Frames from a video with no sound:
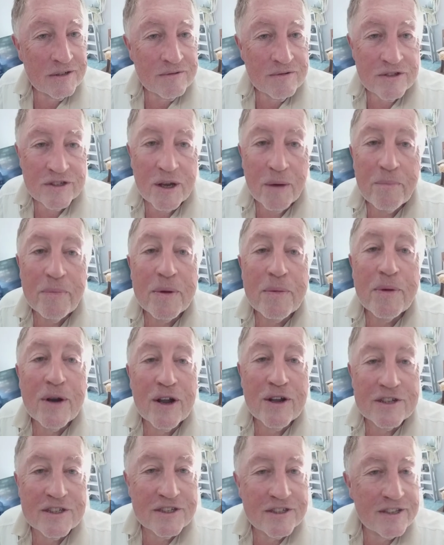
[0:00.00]
Some people
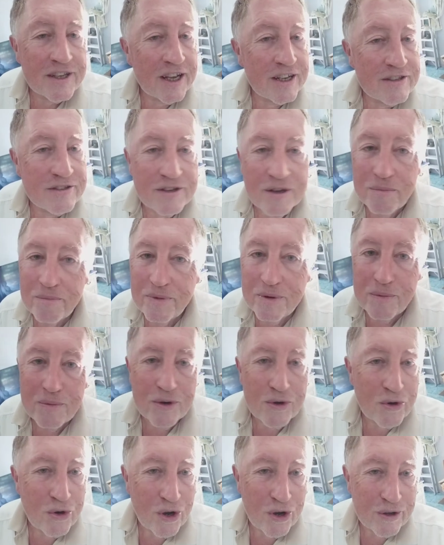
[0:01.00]
understand, some
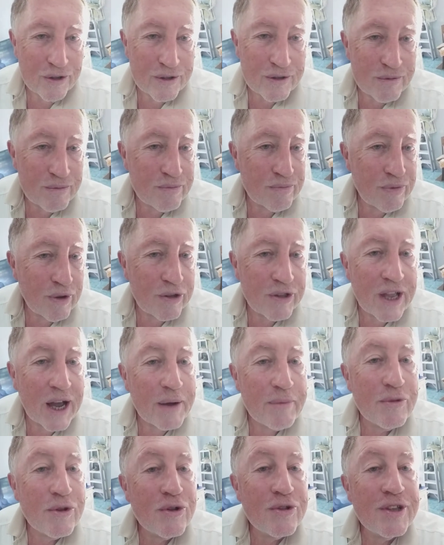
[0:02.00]
people not. But
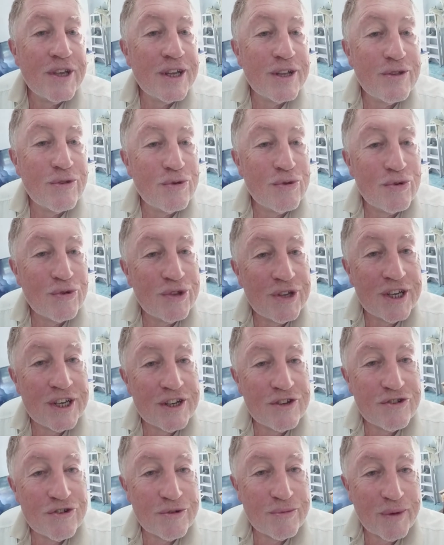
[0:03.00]
I'm not here to
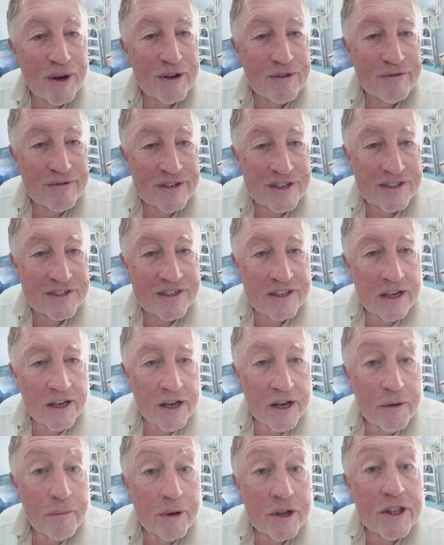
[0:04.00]
teach about this,
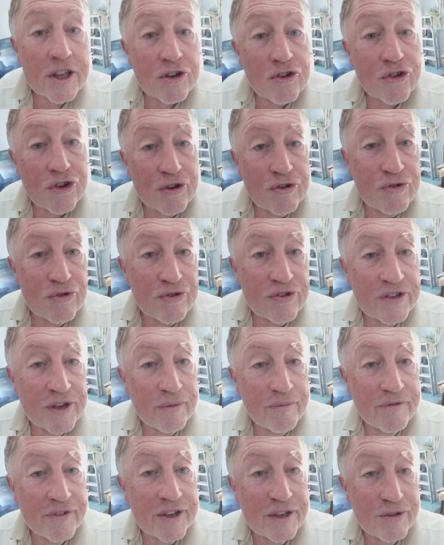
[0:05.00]
but I show you
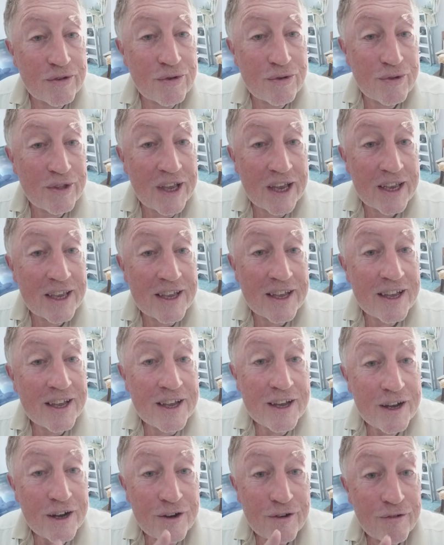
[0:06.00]
something today
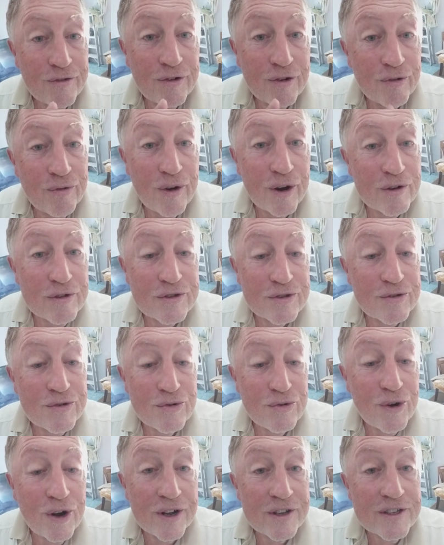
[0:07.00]
for those
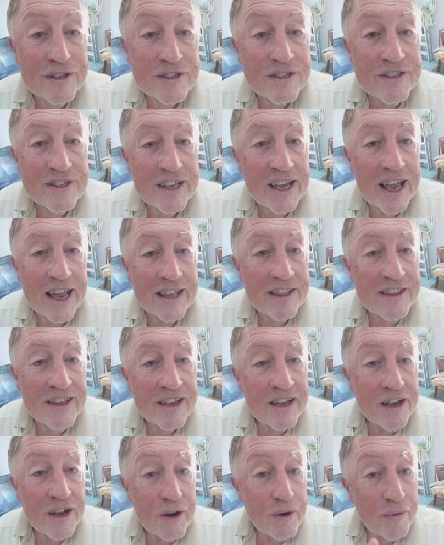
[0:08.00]
who understand
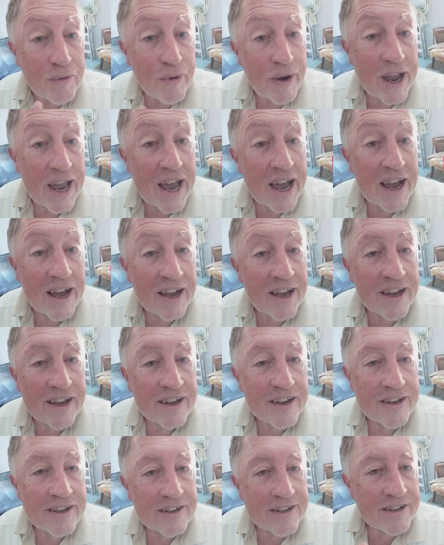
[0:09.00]
where,
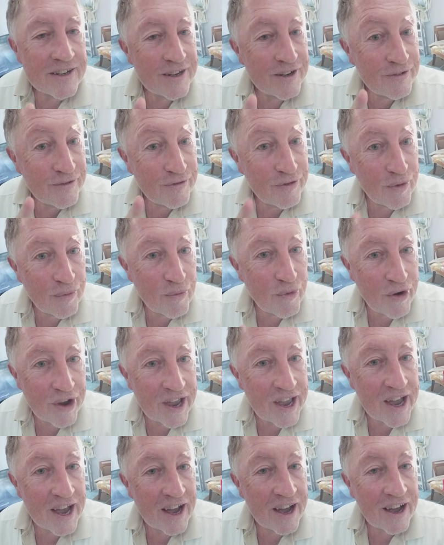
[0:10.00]
from
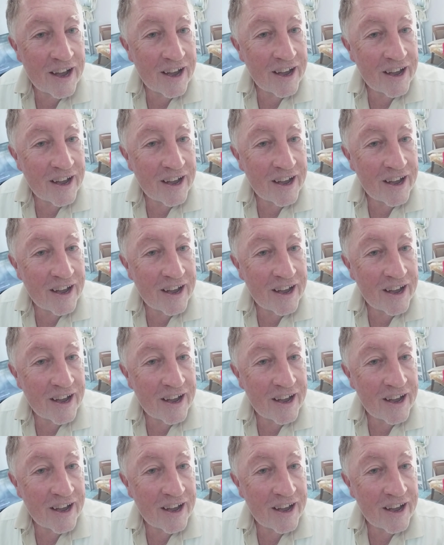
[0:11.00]
where